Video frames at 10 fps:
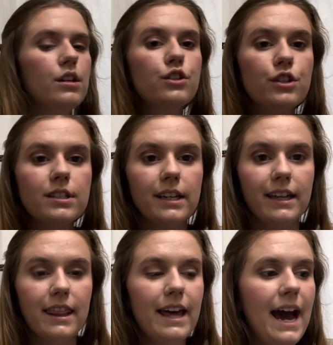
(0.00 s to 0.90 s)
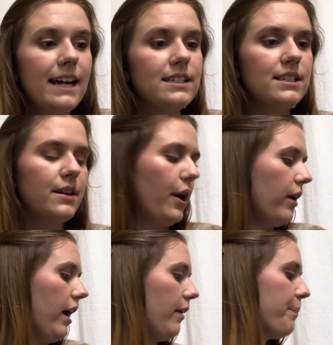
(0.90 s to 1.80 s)
Just like that.
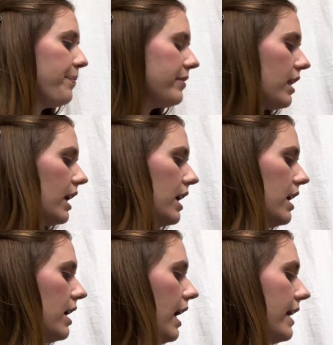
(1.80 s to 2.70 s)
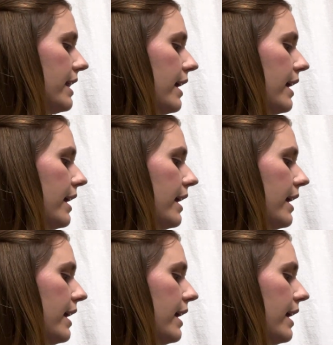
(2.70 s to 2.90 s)
Okay. And